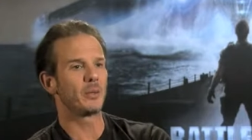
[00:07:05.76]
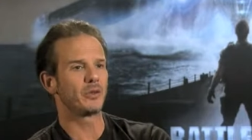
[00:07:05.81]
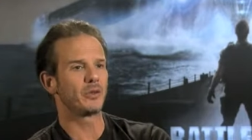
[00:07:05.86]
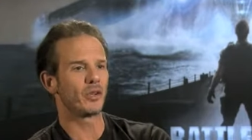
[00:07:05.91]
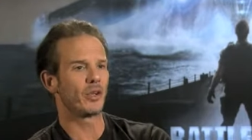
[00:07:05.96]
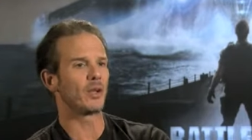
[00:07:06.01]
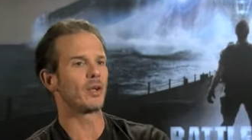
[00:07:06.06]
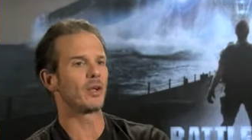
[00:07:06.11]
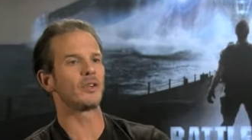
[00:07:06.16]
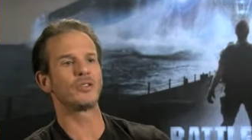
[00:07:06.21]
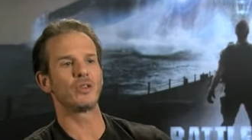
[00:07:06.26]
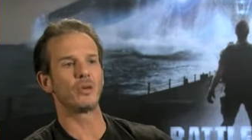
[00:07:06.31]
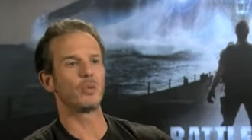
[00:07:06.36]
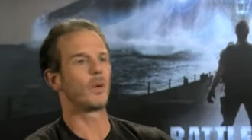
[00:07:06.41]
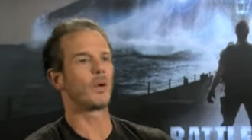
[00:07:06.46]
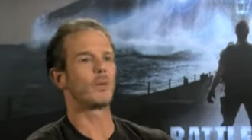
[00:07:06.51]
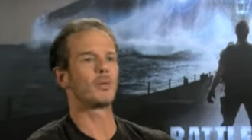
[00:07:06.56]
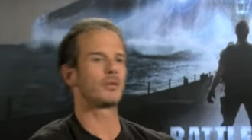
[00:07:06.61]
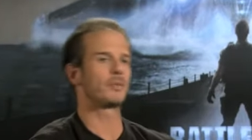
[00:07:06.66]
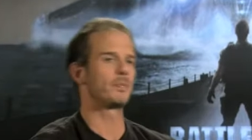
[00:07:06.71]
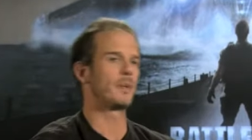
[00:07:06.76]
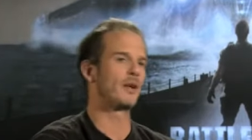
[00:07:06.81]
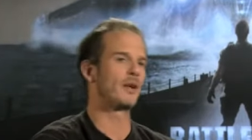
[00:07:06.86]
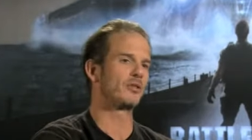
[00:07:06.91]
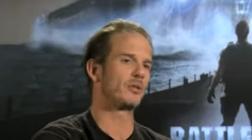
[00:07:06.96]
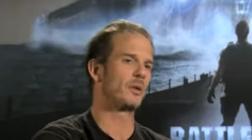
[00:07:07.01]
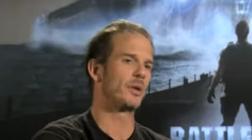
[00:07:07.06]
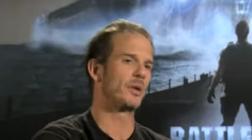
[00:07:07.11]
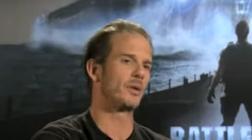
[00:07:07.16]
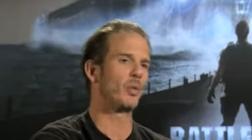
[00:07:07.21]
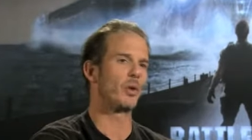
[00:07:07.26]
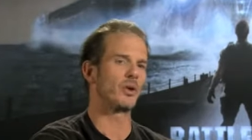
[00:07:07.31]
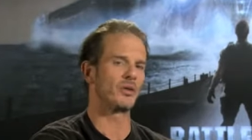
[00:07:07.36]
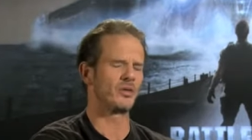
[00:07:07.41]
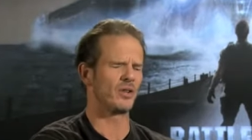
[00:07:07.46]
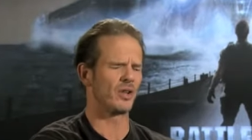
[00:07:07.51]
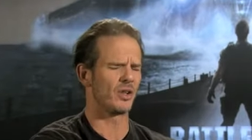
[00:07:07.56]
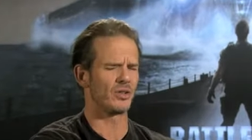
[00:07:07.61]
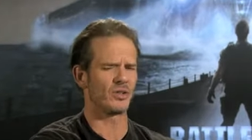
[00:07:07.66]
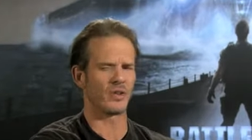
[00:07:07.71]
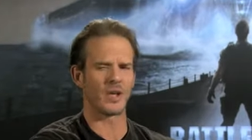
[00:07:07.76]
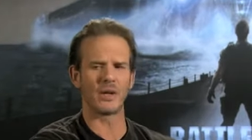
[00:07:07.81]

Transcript: was hers and what responsibility wasn't hers.